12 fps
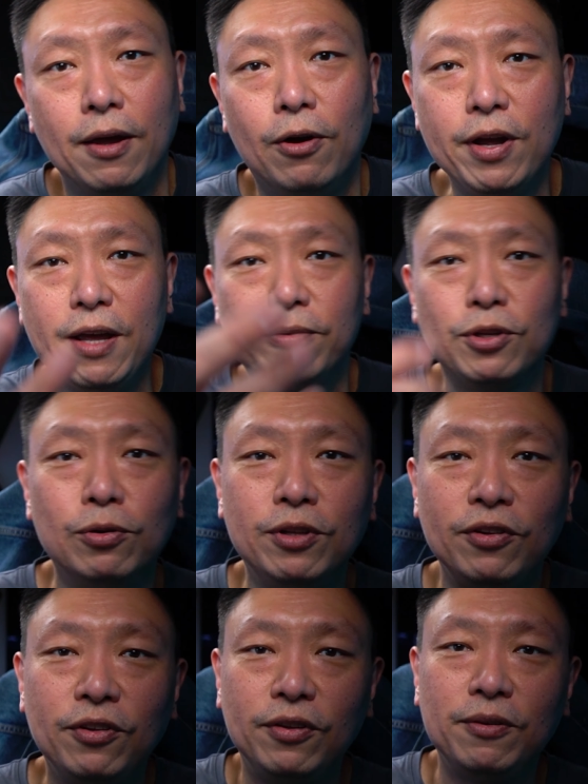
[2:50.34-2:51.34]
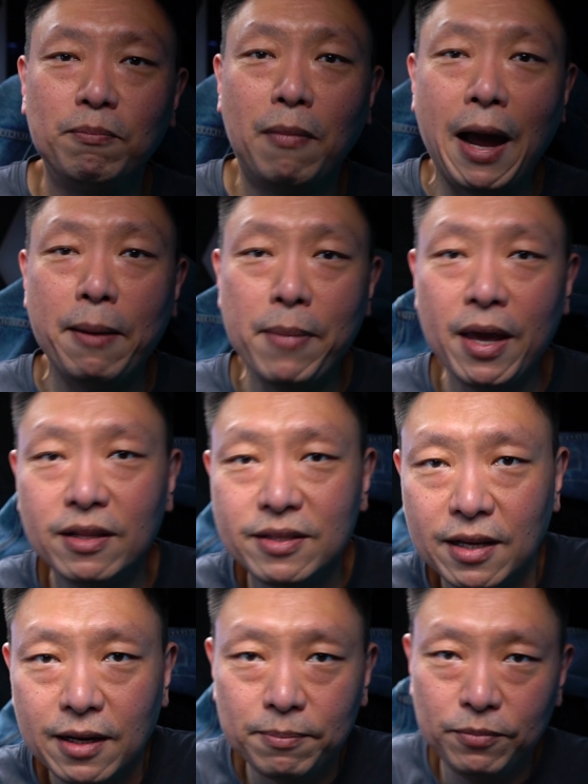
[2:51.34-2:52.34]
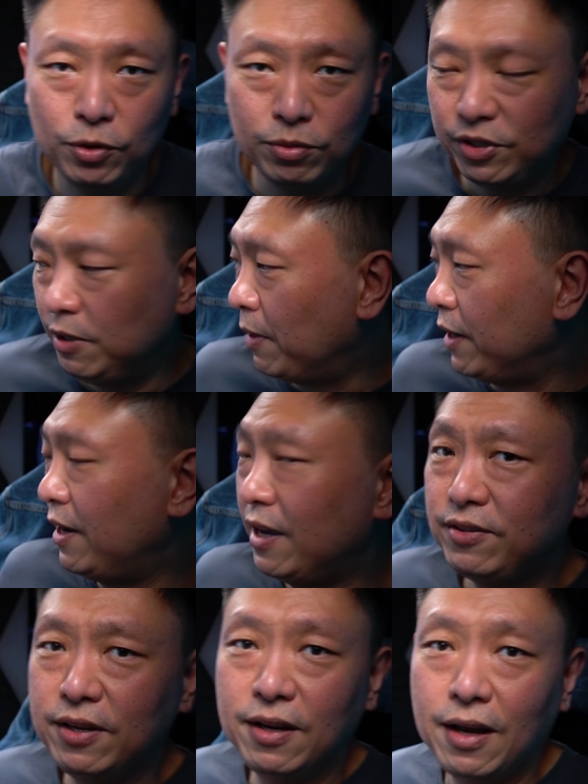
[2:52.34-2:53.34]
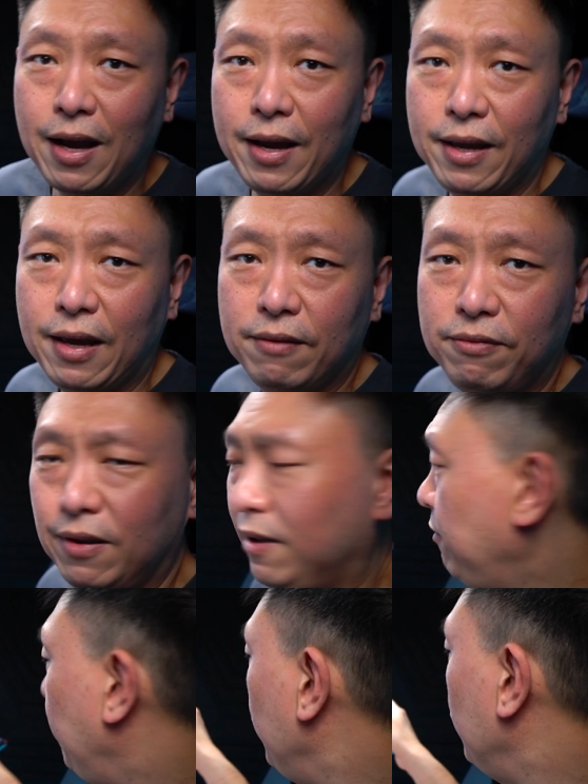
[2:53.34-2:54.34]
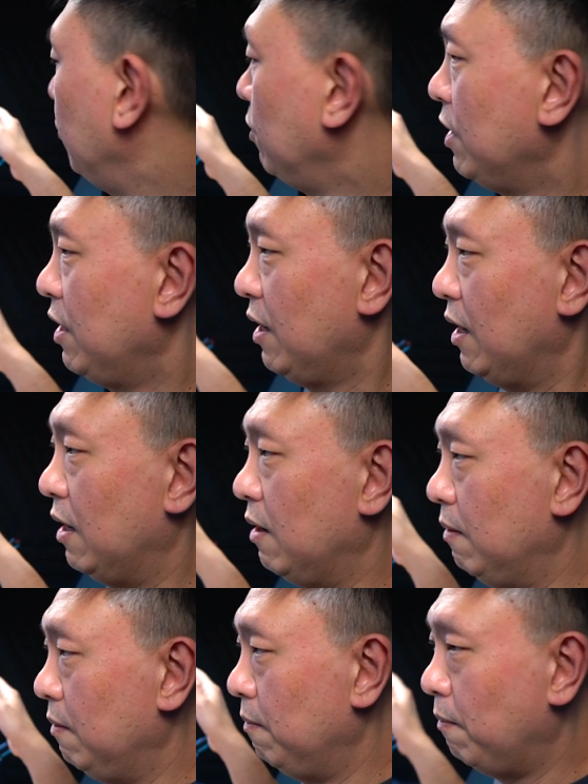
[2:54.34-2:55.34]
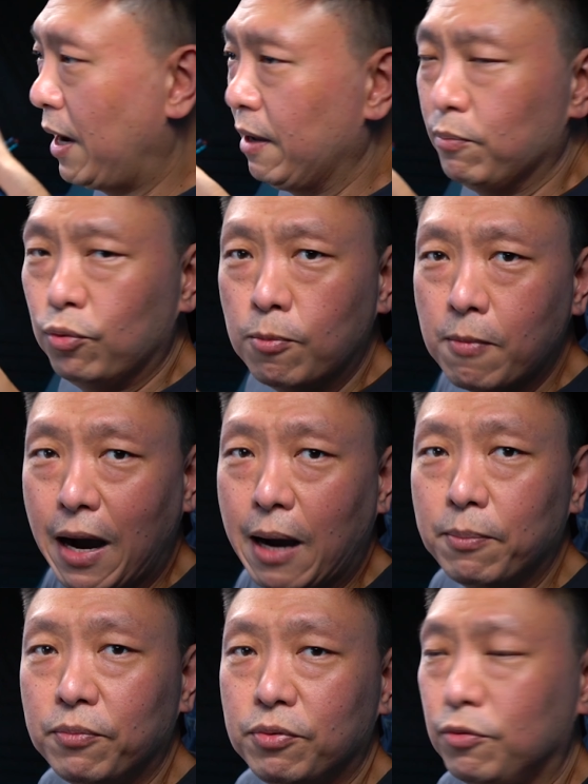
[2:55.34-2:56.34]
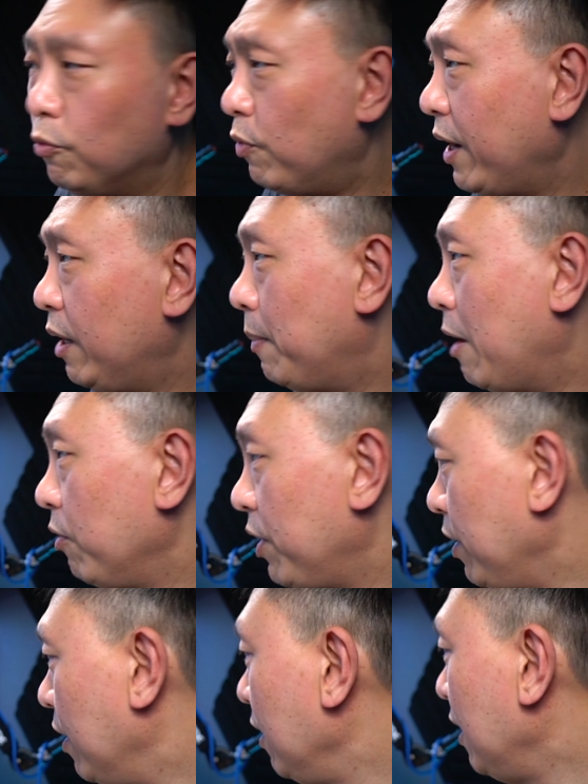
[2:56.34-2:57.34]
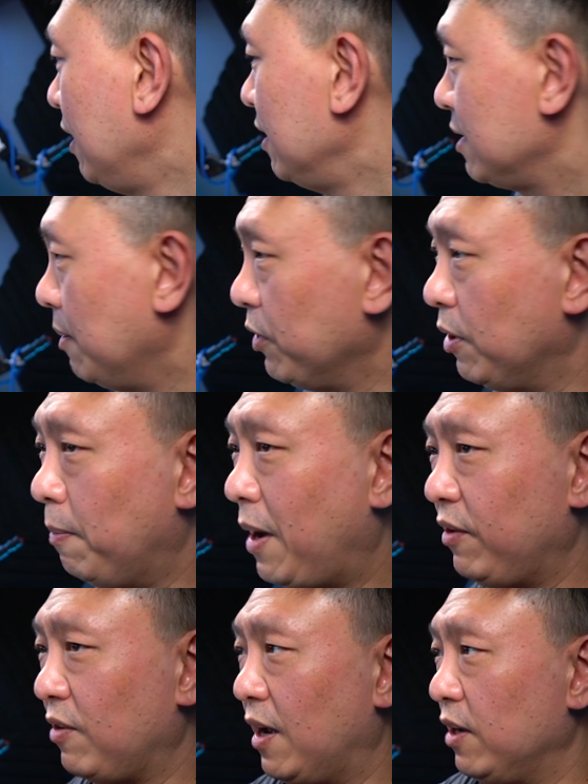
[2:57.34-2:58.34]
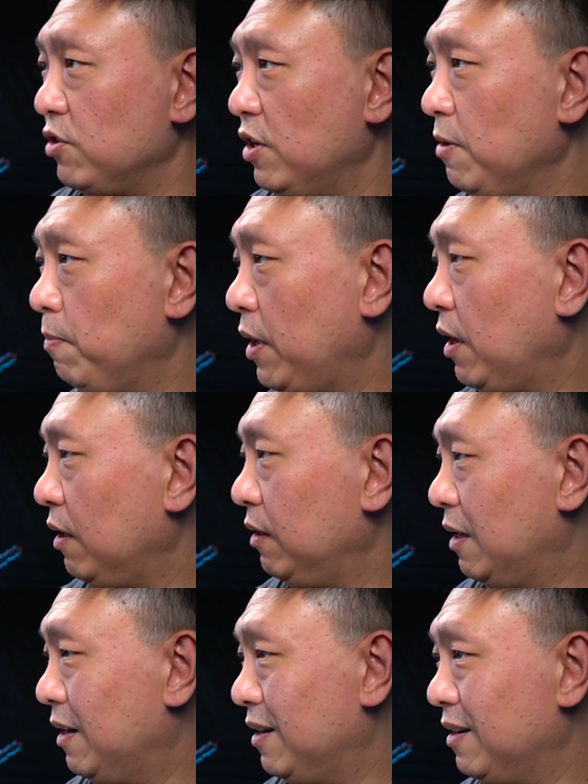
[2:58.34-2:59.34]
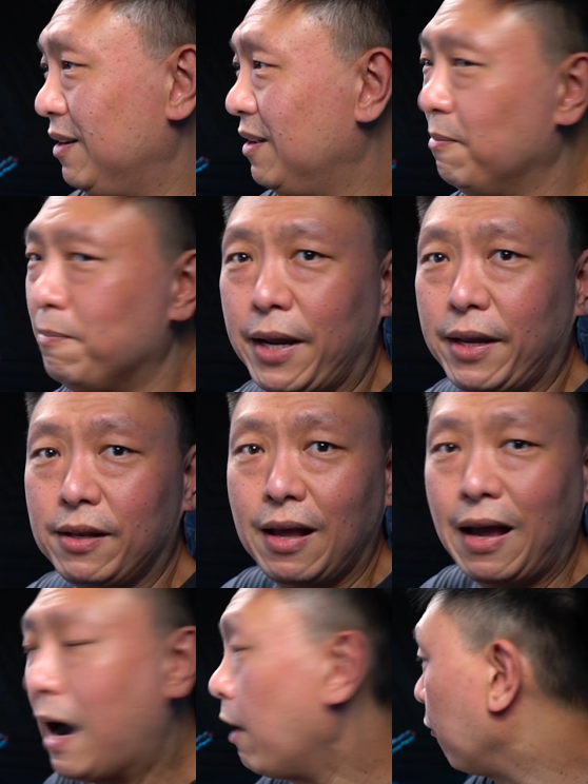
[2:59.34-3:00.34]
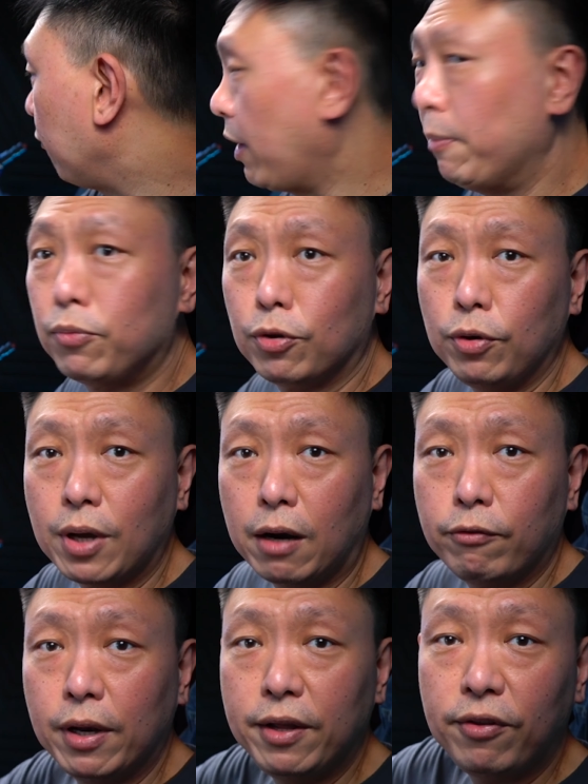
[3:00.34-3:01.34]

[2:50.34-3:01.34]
Okay, so this is my main setup. You'll see my desk here. I have a few mic boom arms right about here. Some of the mics are actually being mic'd out of frame, so you can't really